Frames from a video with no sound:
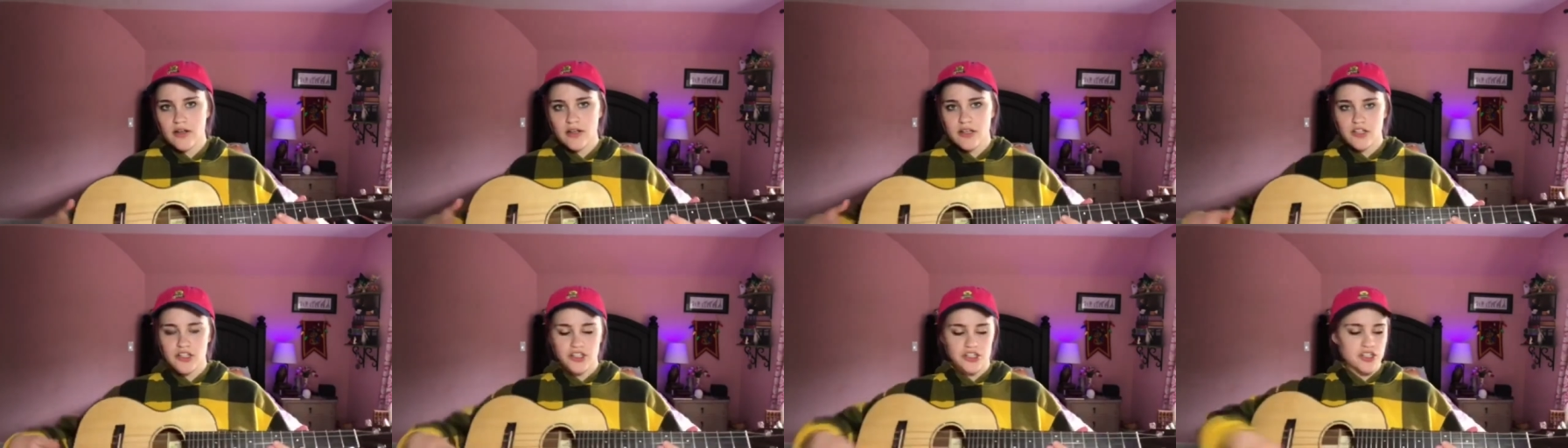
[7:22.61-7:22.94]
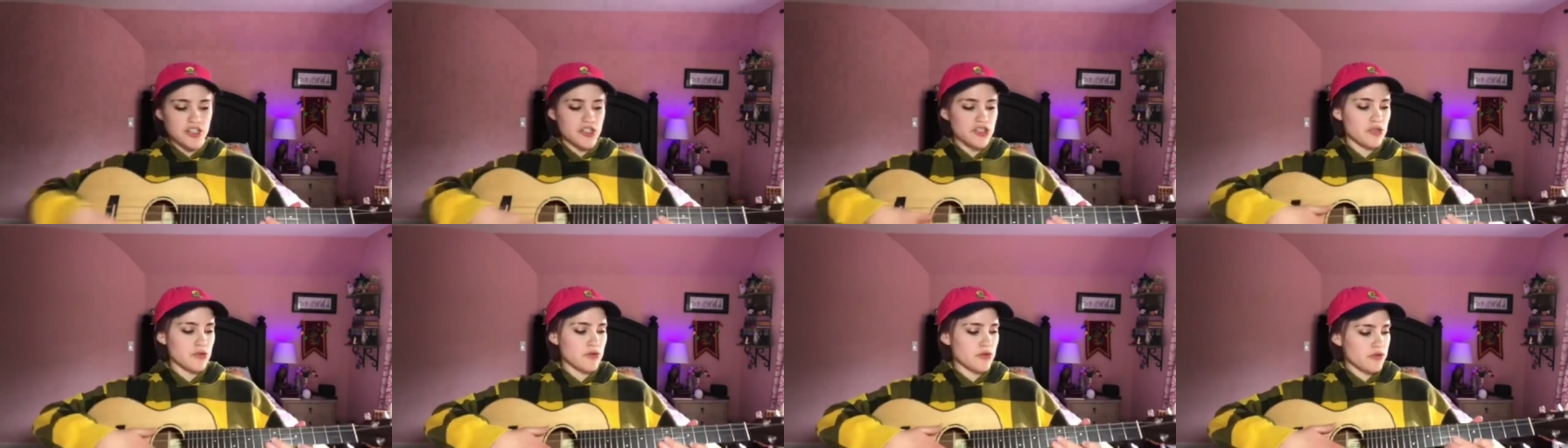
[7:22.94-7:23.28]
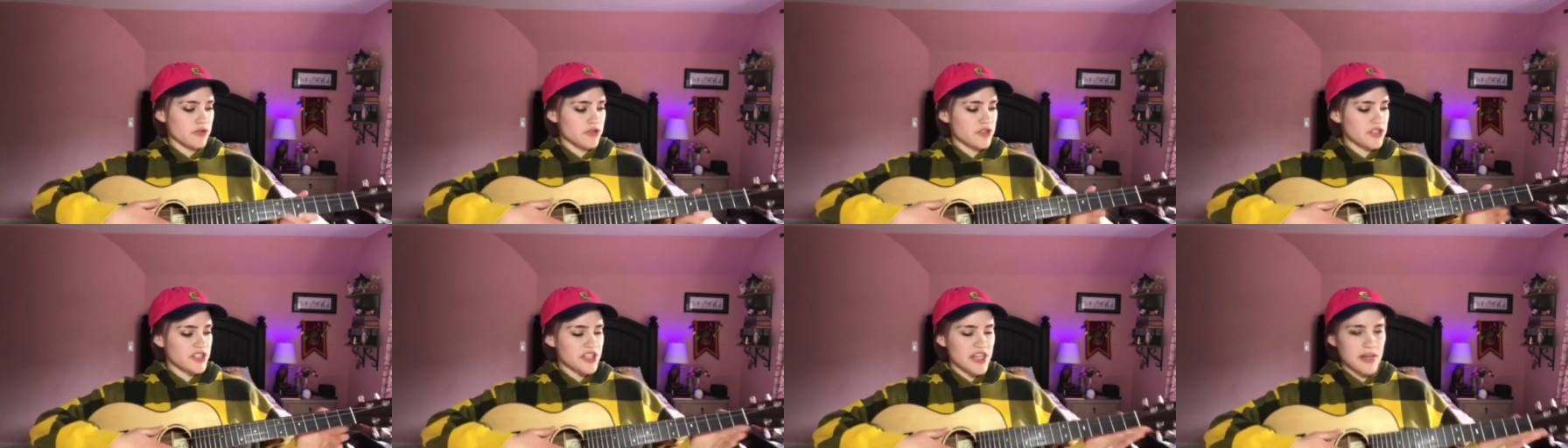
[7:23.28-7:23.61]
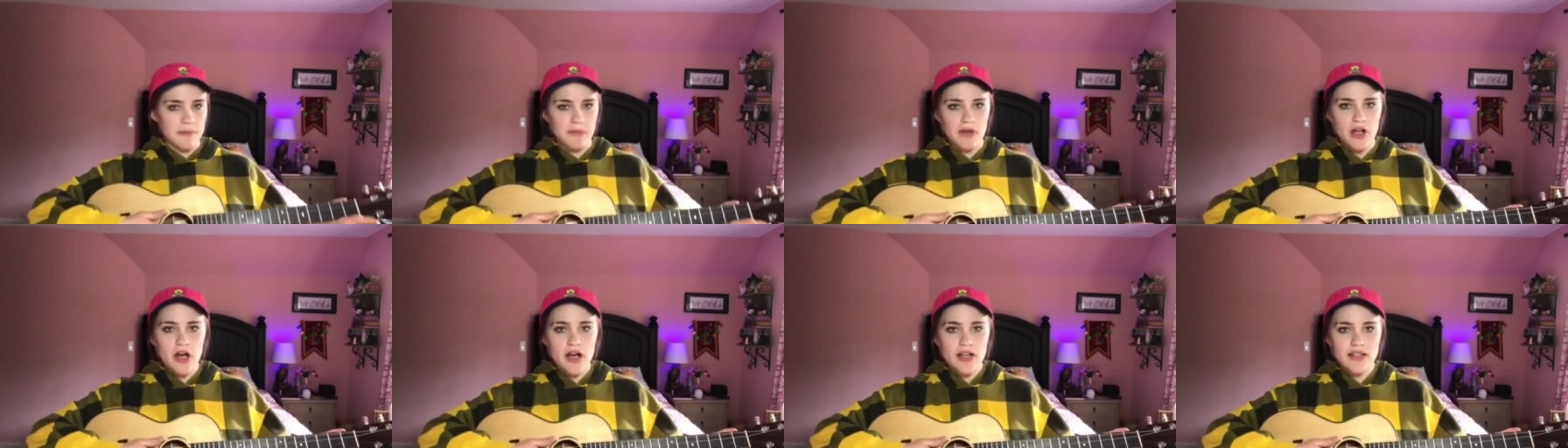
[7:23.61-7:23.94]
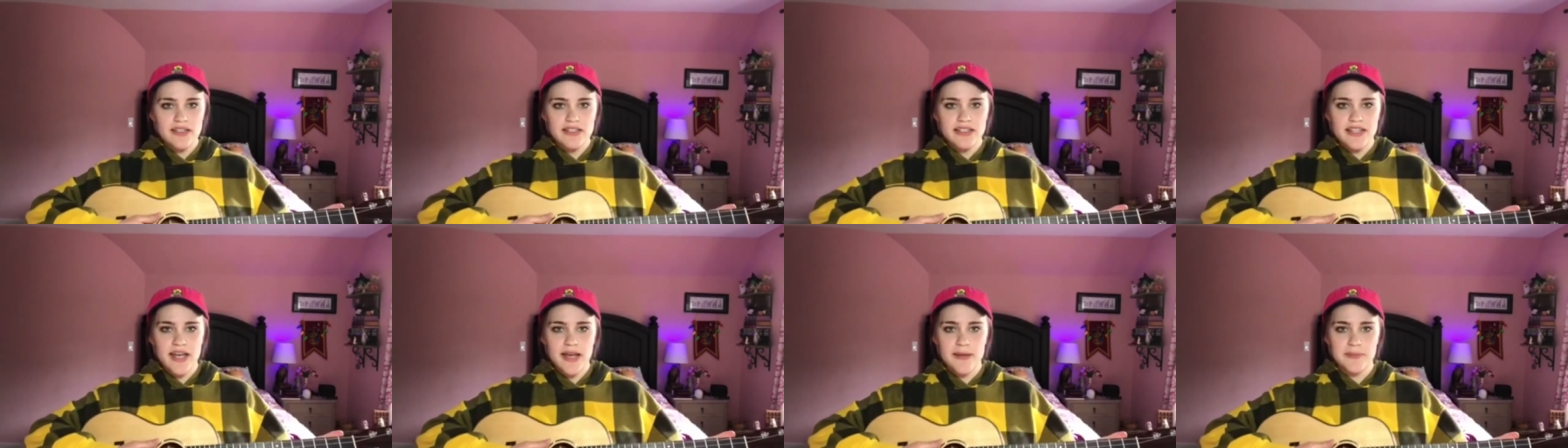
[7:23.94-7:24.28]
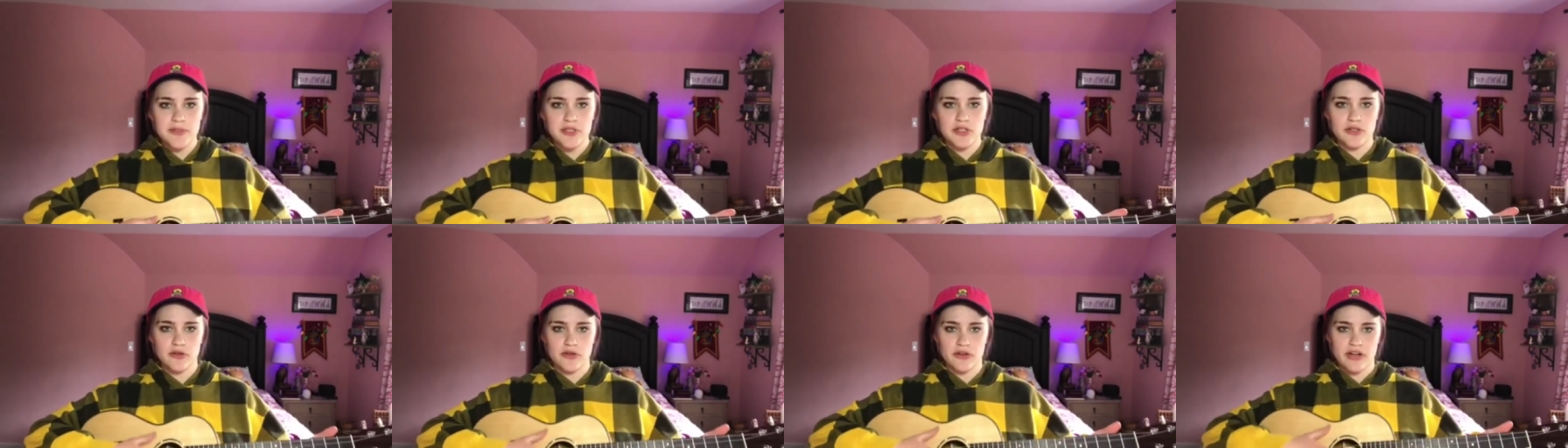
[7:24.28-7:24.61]
Just because you learn the same concepts,
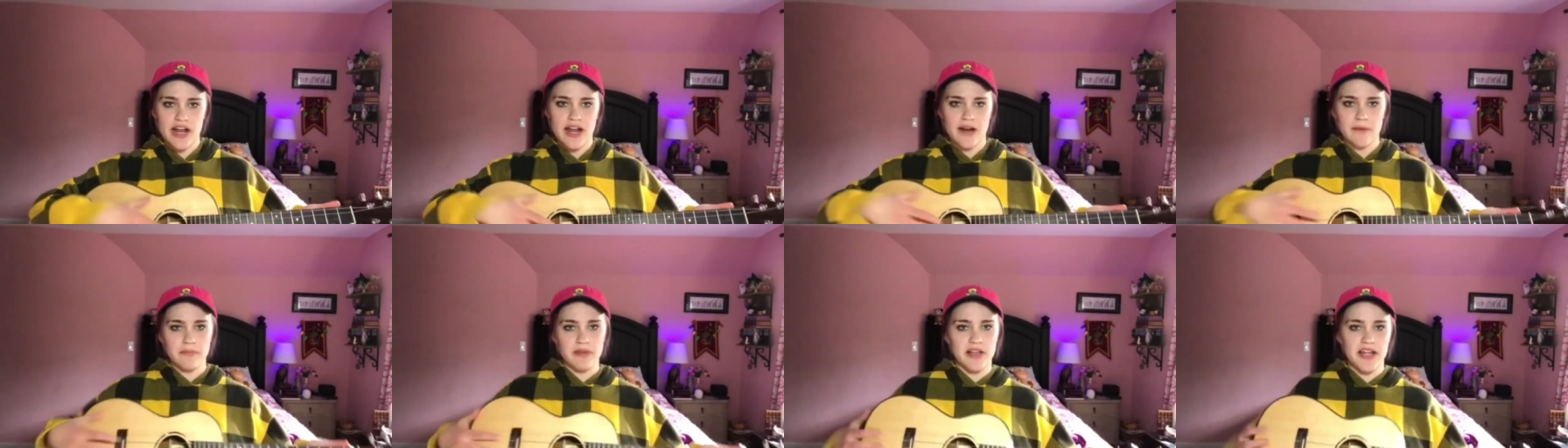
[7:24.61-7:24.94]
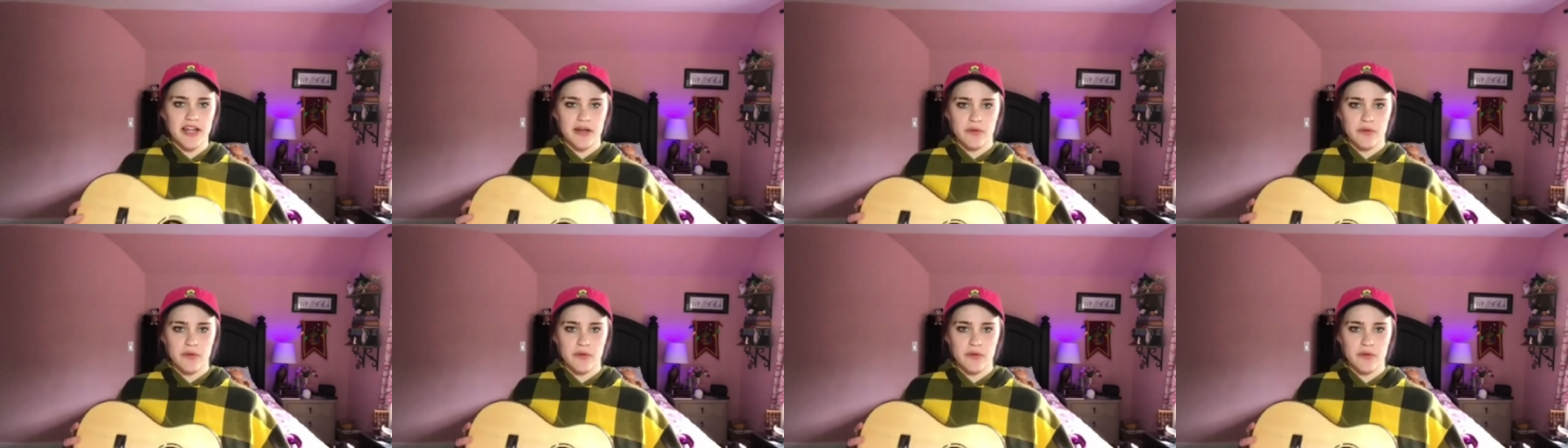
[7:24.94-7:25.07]
you learn how to play